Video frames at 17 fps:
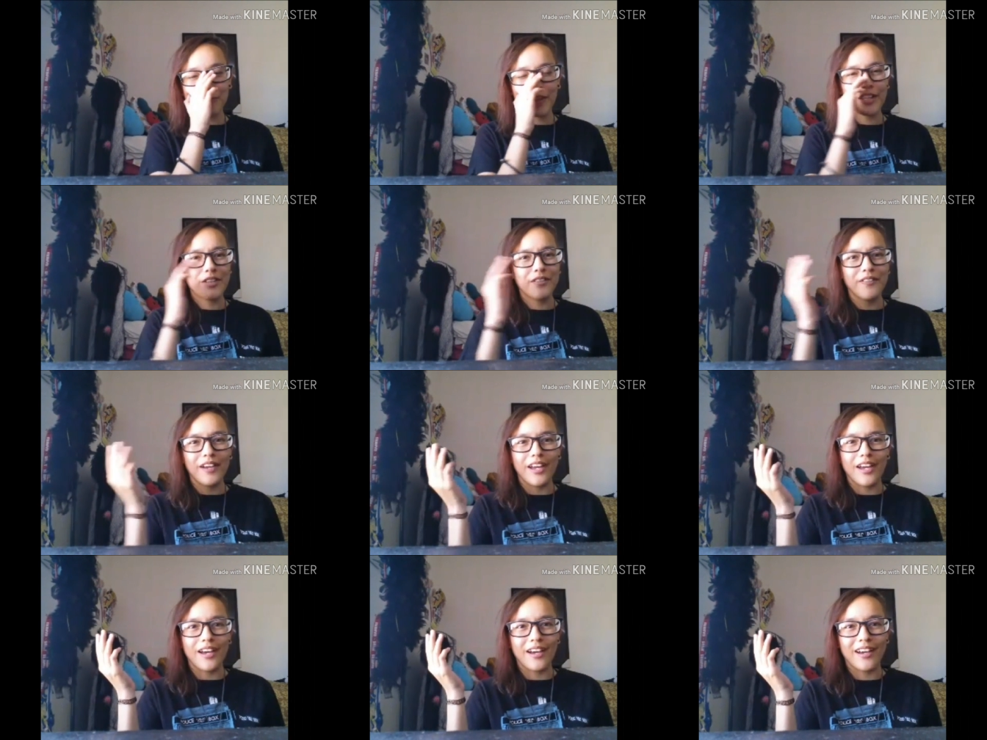By the
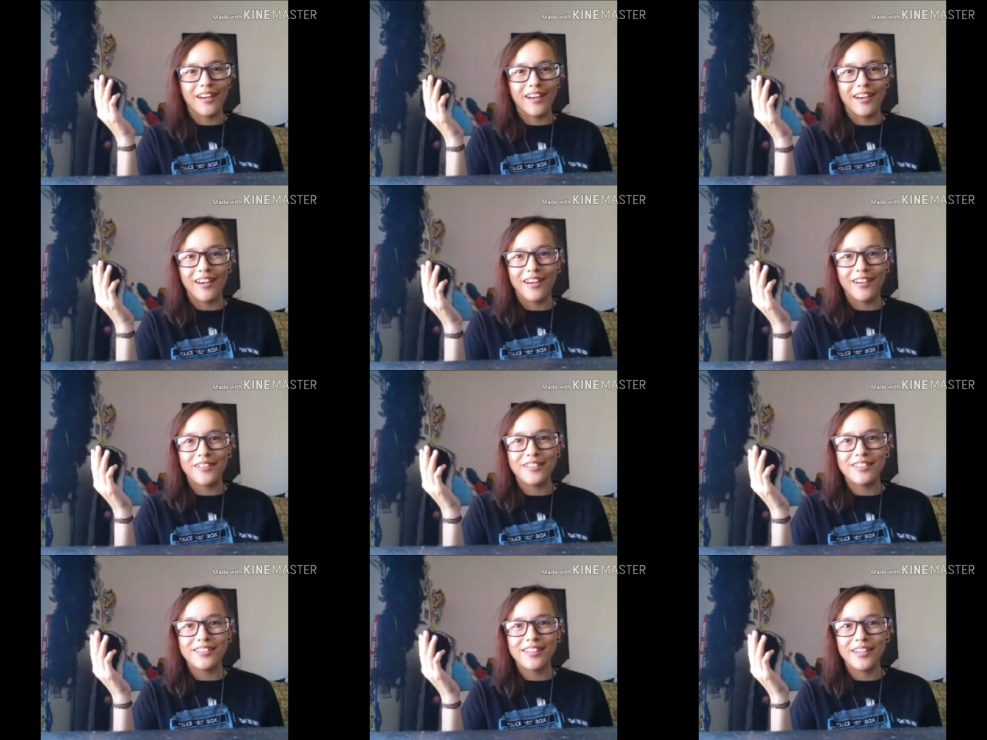way, I,
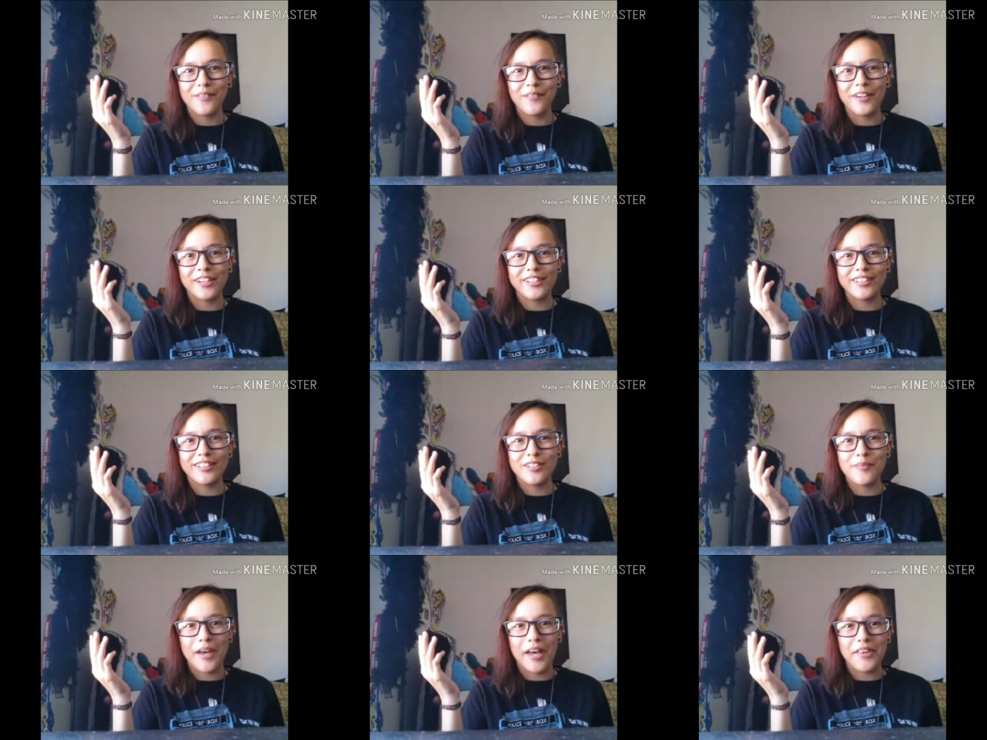I was like walking
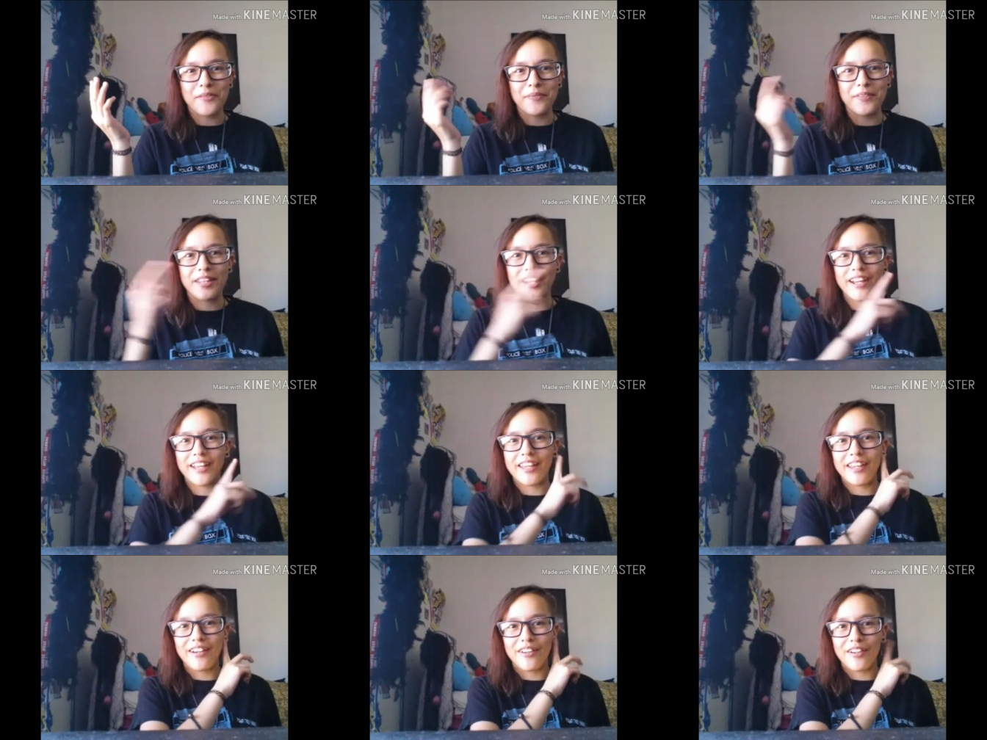to the bathroom and then
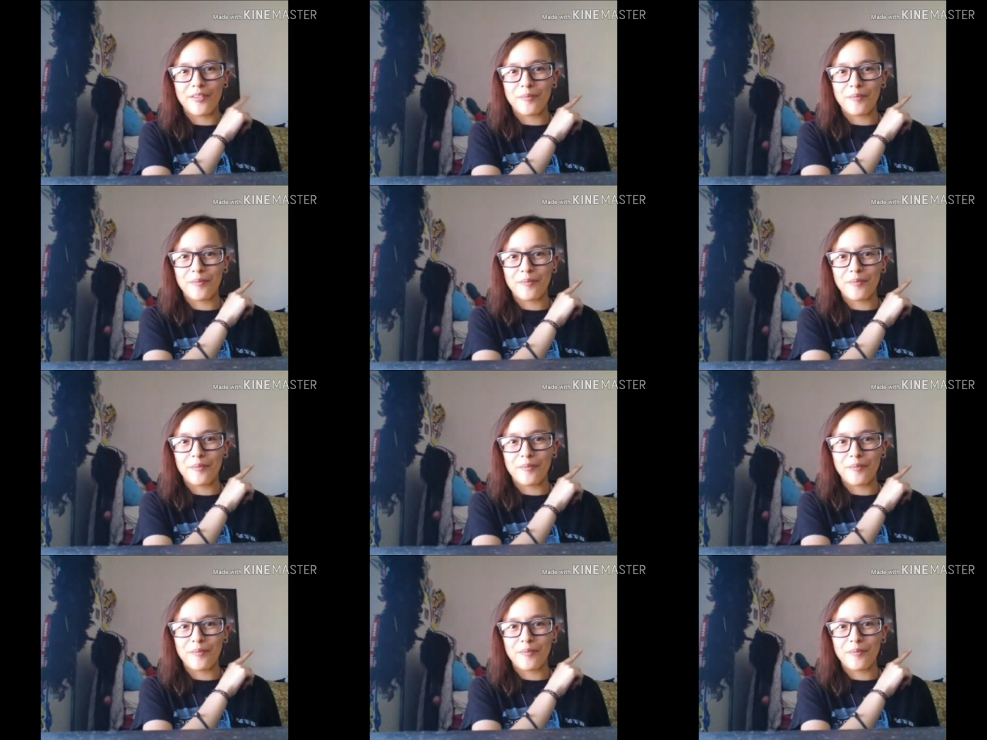I hear